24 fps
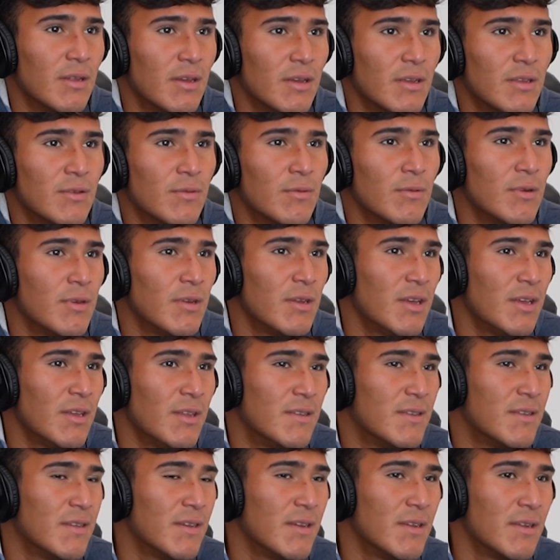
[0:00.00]
Like 20,
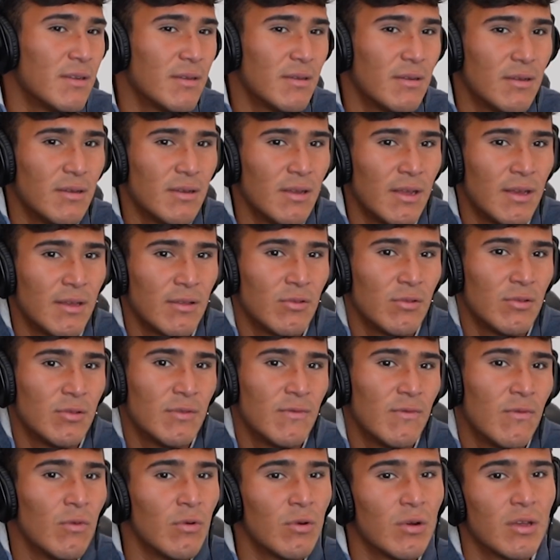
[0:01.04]
18. Like there's
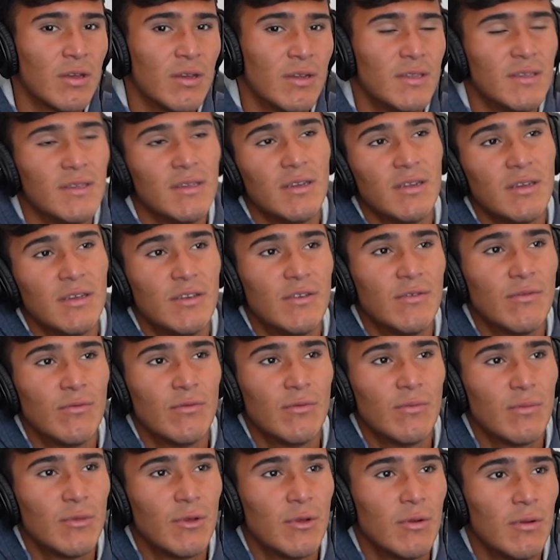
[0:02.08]
4 kids in each
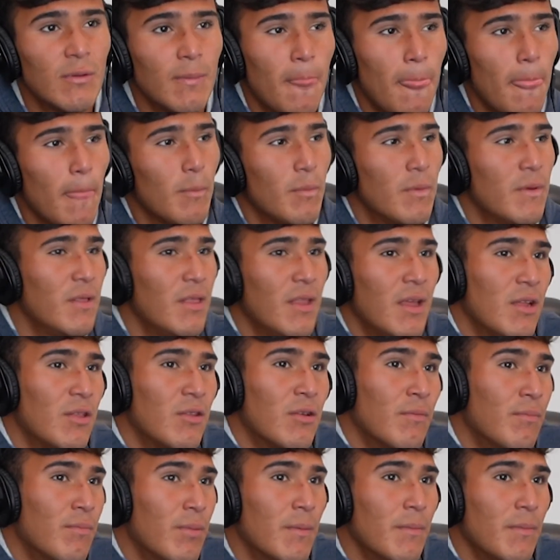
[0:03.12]
room, but like
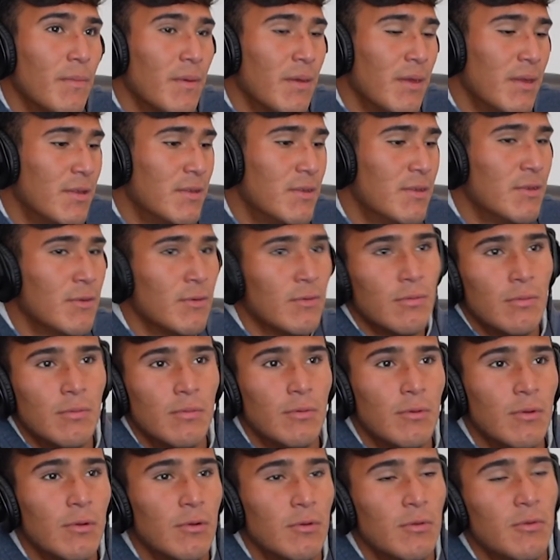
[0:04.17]
they're bunk beds. So,
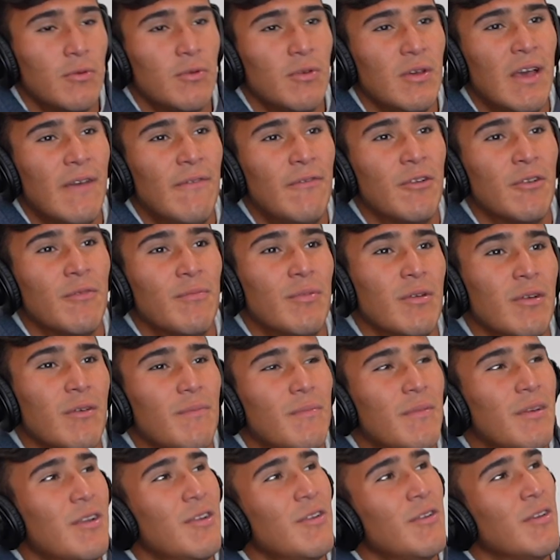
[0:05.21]
you have your bunk
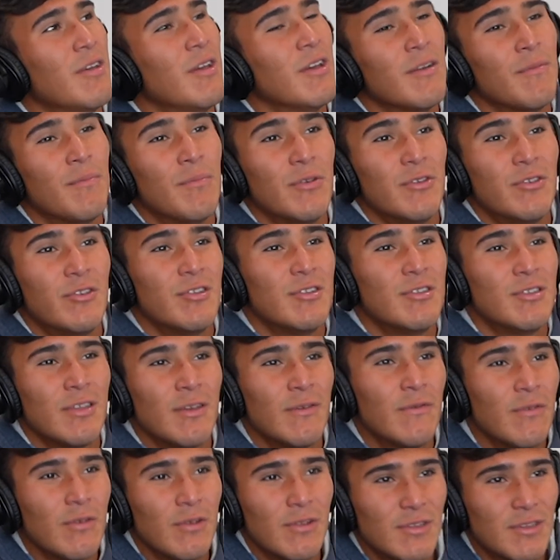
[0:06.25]
bed, you get to put your
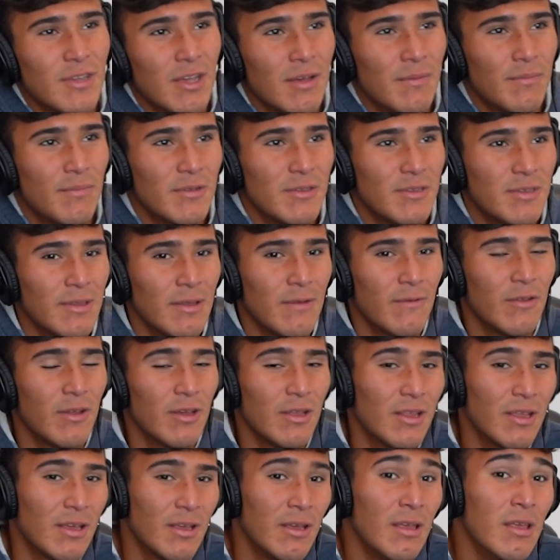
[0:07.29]
stuff on top and stuff
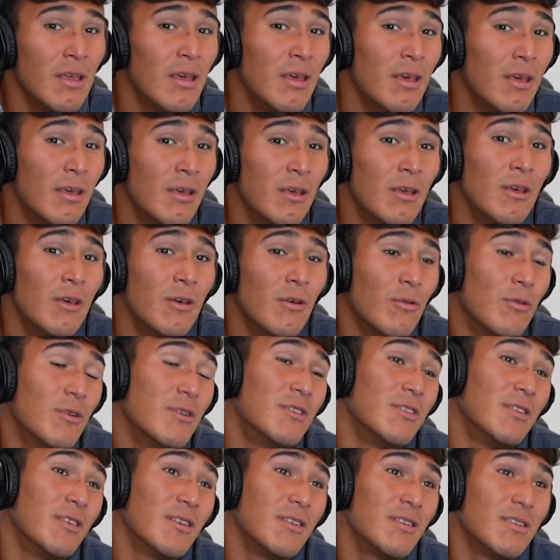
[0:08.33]
like that. What
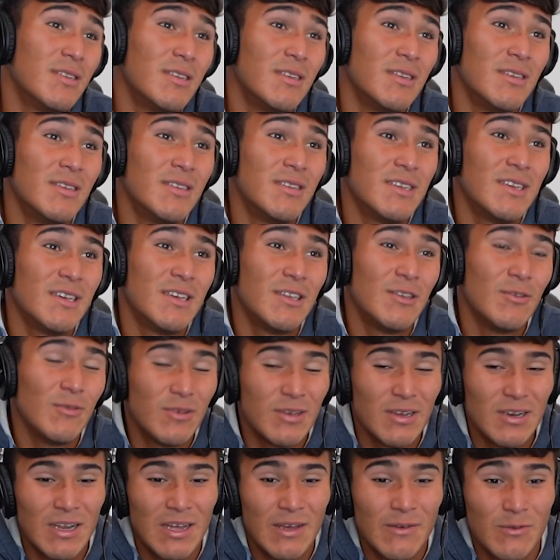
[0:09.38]
sucks is that you
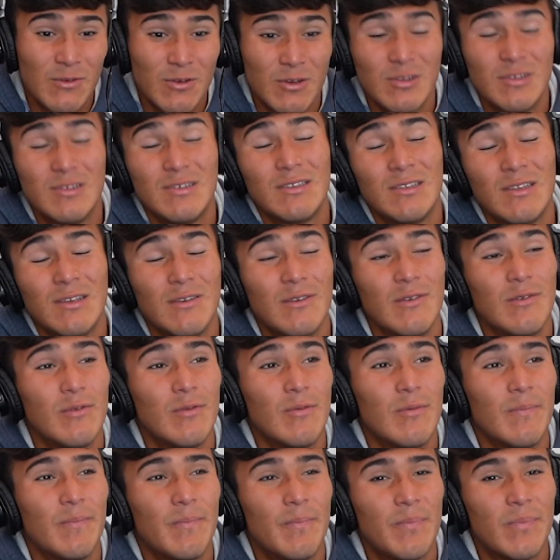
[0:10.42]
can have good stuff,
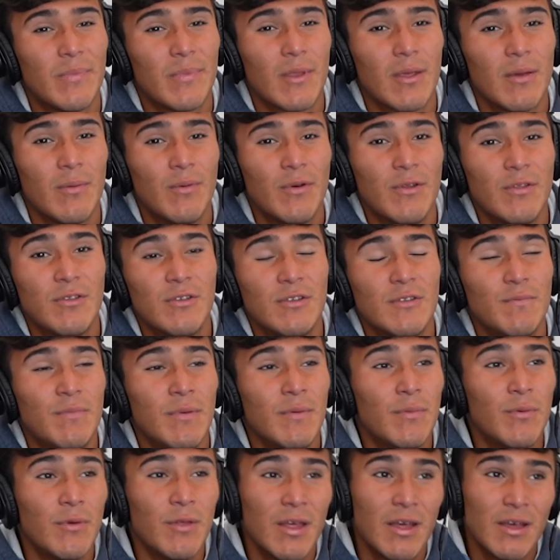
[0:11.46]
but there's
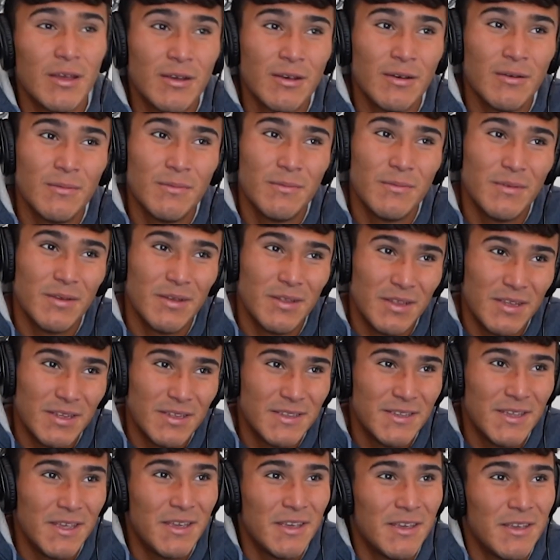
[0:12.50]
people that come and they
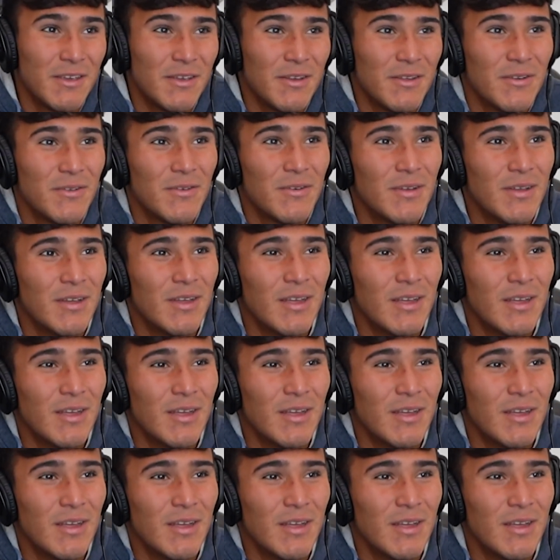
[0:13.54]
take it, you know?